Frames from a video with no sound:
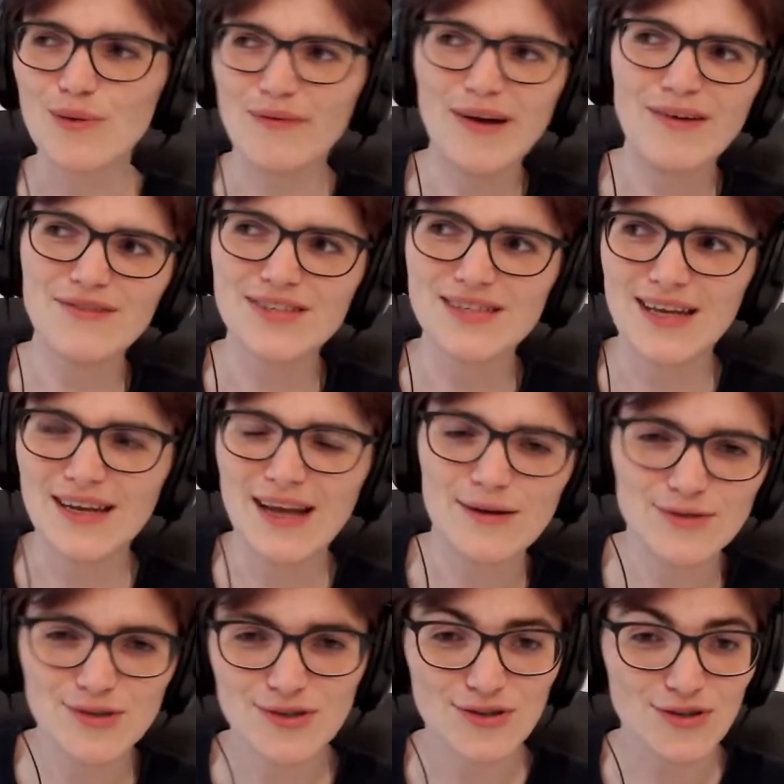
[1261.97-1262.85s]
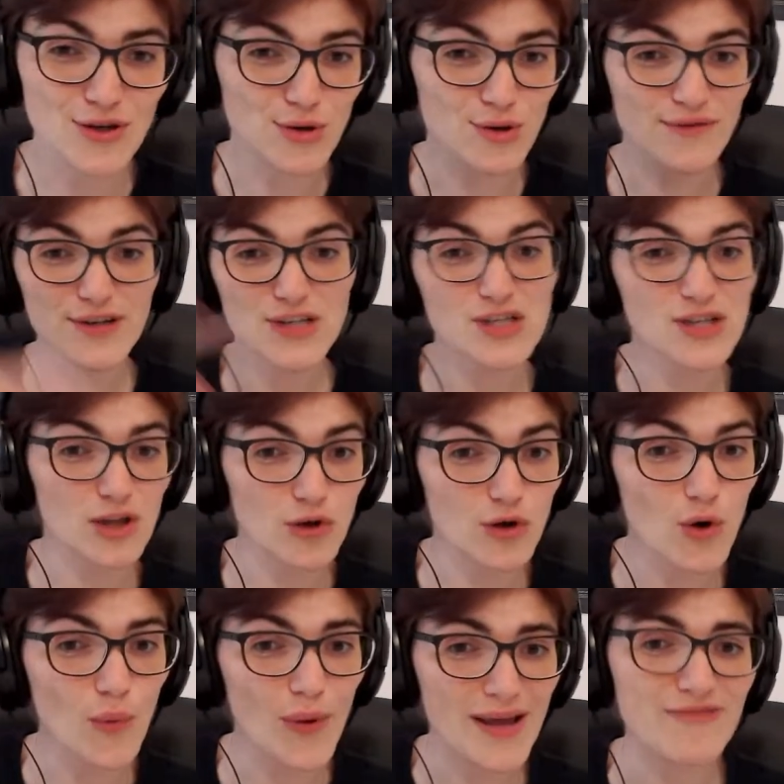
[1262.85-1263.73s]
we've ever sent out to the universe to
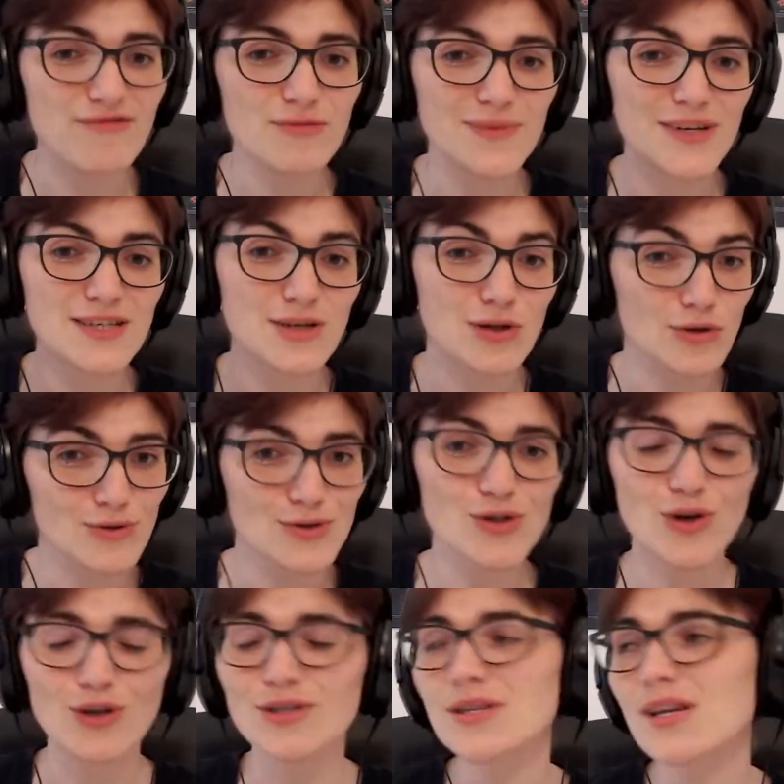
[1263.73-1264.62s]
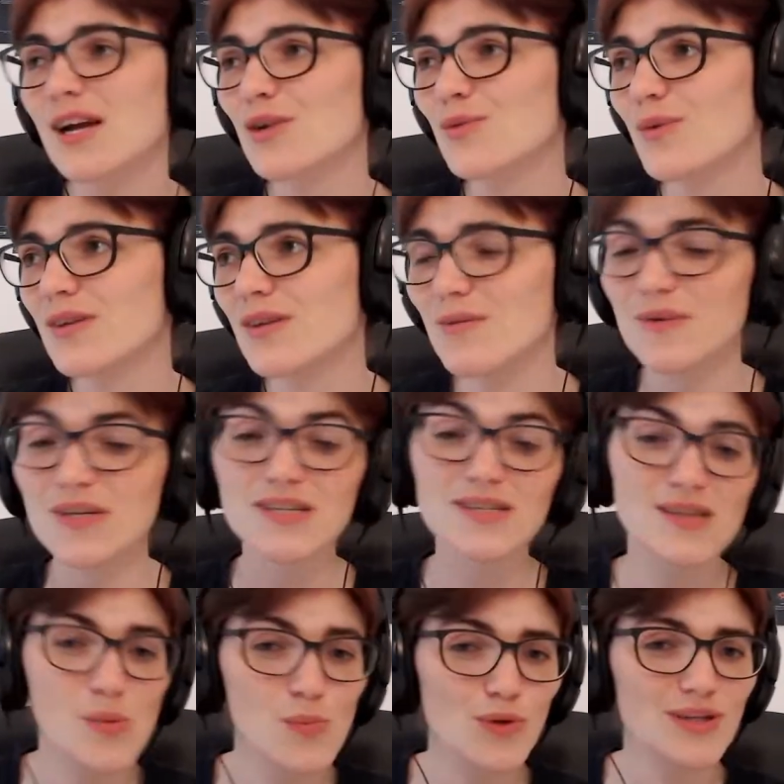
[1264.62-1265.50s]
look away from us and lose contact with it?
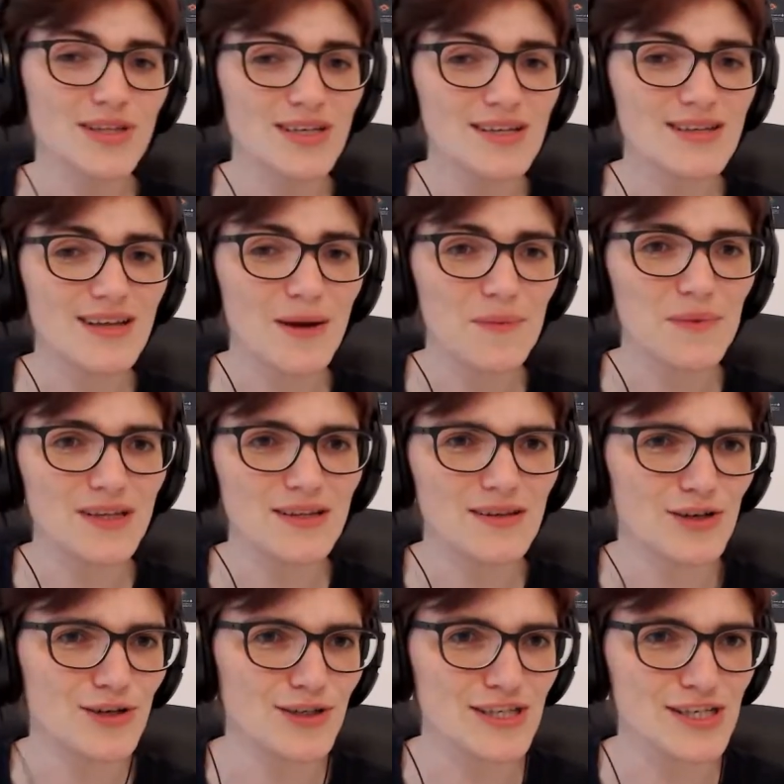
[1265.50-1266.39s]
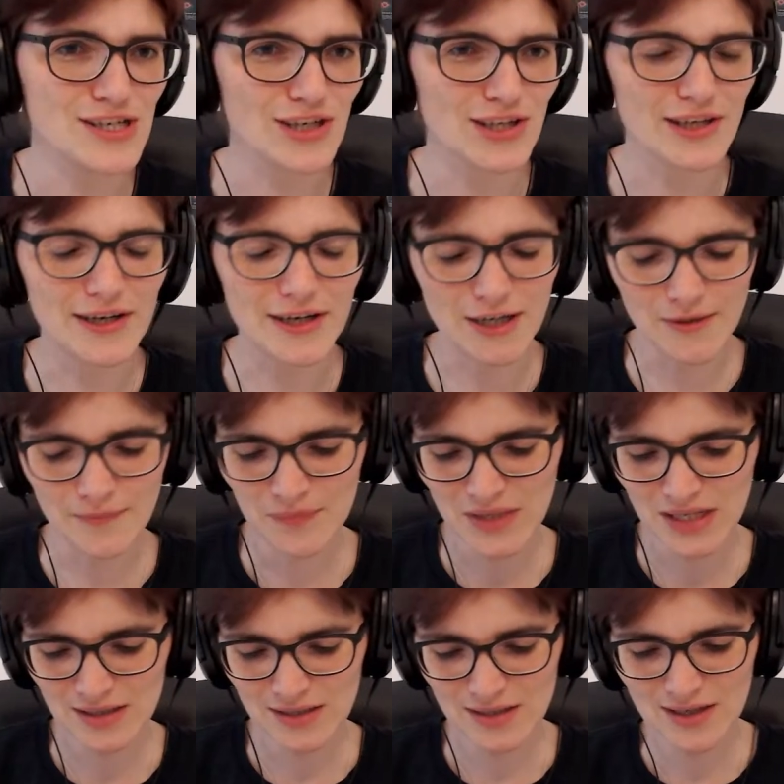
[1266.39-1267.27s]
Because someone did that in early July.
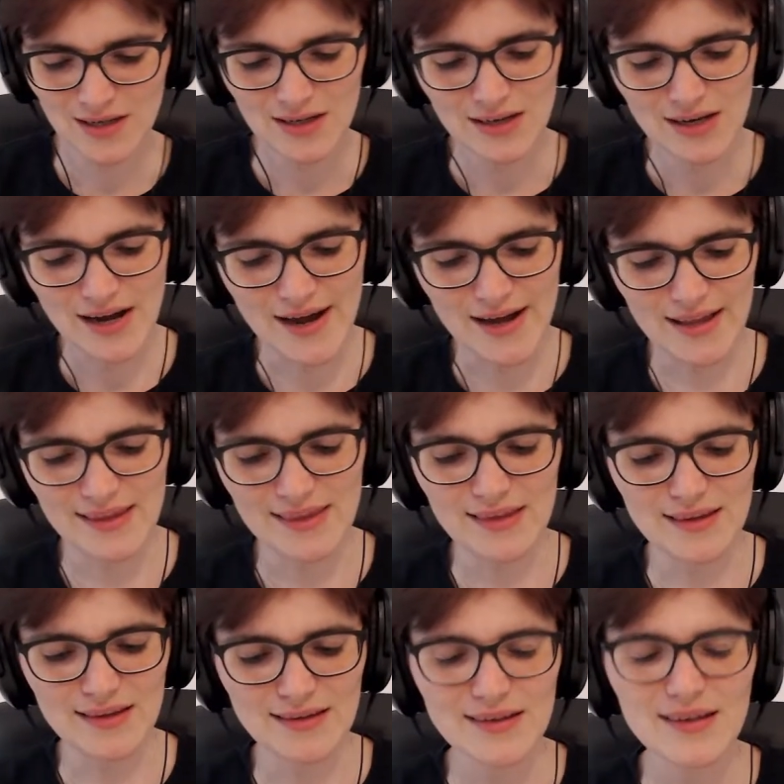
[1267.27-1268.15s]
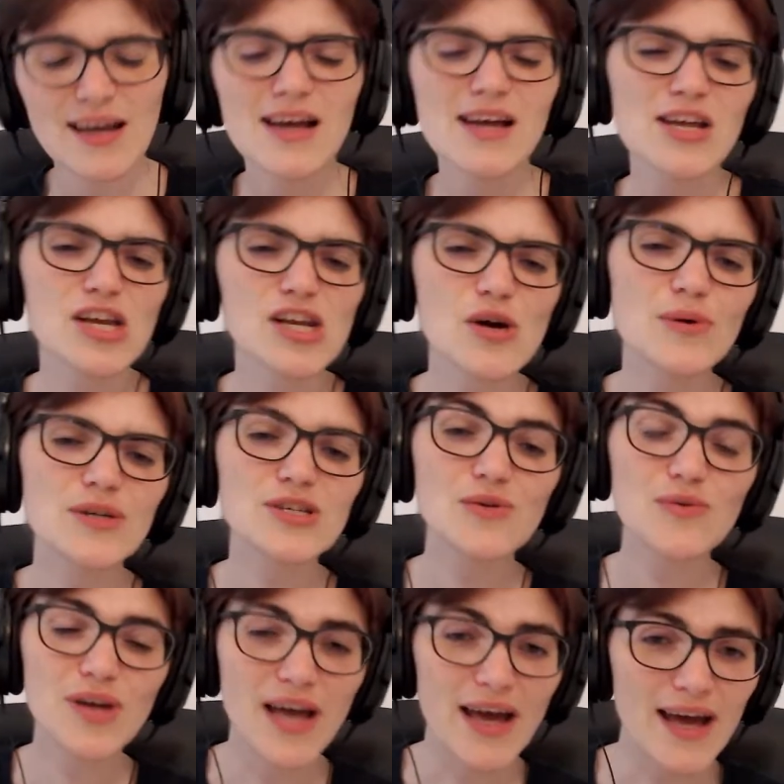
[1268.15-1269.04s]
It's
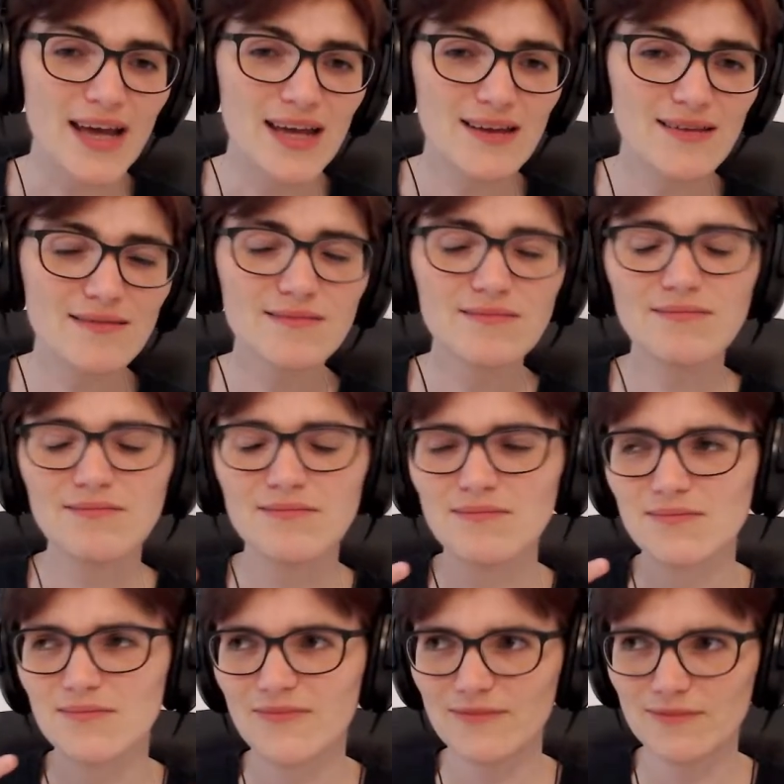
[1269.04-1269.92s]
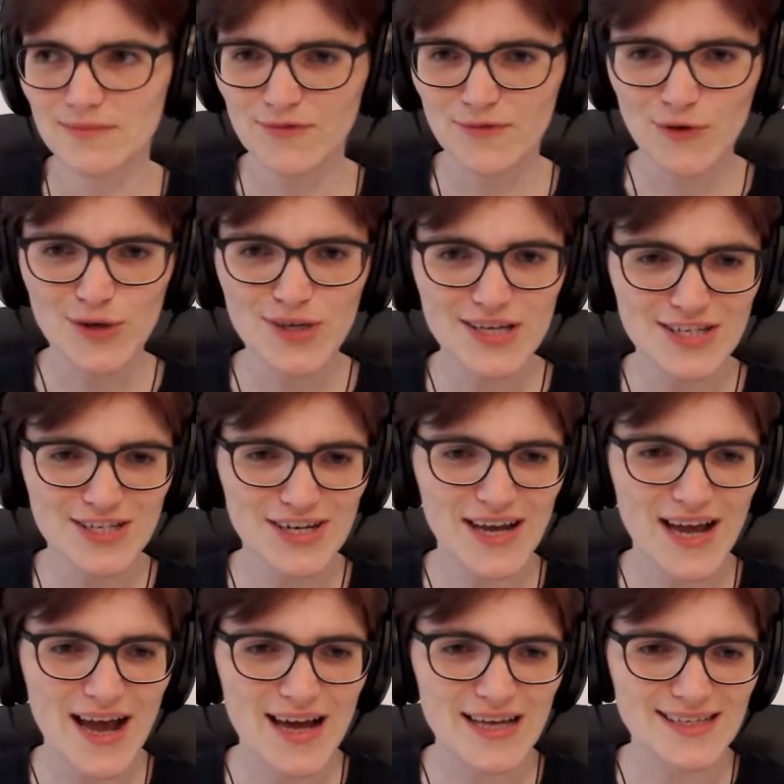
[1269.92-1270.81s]
okay. Voyager
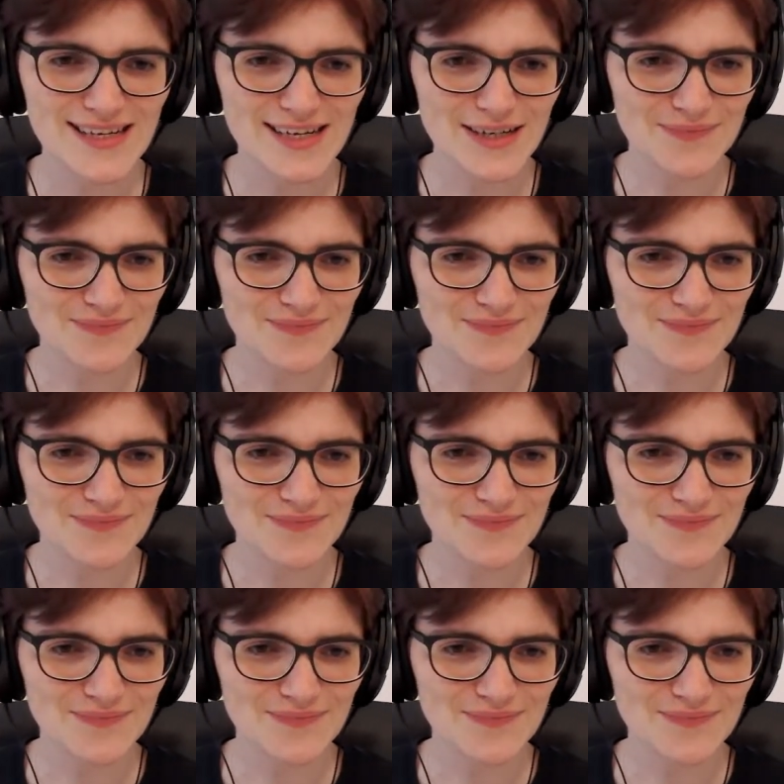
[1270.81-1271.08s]
has